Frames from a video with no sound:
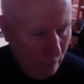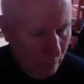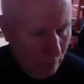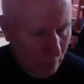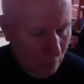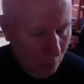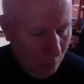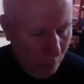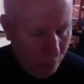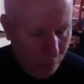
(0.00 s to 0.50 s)

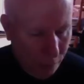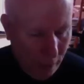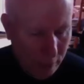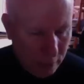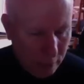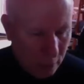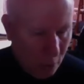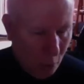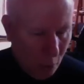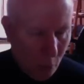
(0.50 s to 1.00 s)
We find
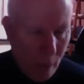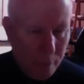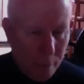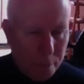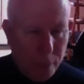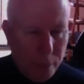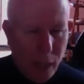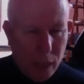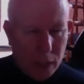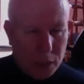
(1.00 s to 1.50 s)
corrupt
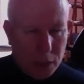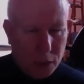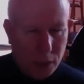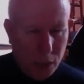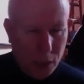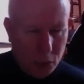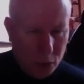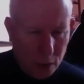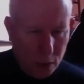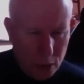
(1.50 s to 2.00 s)

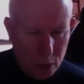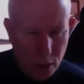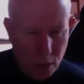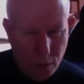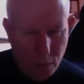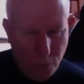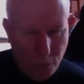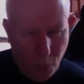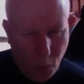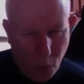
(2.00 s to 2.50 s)
politicians
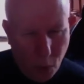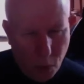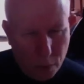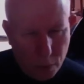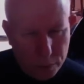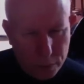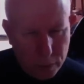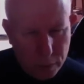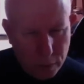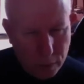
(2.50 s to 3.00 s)
involved
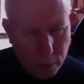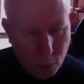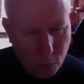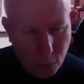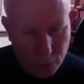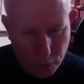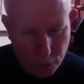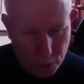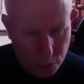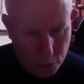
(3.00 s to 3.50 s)
with
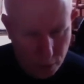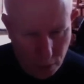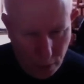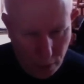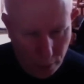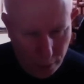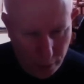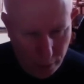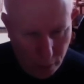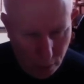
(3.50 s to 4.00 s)
the
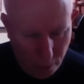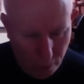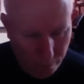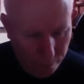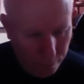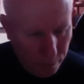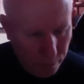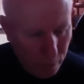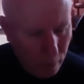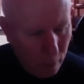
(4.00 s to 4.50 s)
scenario
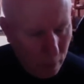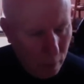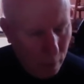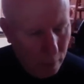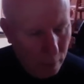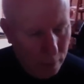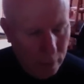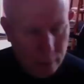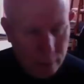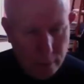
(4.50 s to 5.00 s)

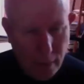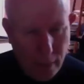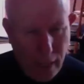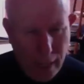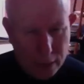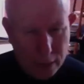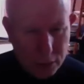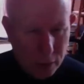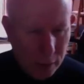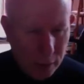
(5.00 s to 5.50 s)
that
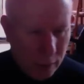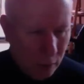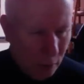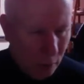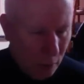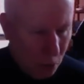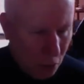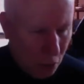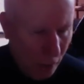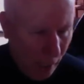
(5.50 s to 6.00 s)
actually go to
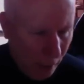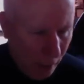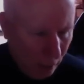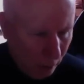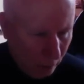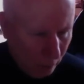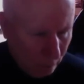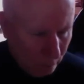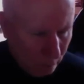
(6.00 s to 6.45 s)
jail.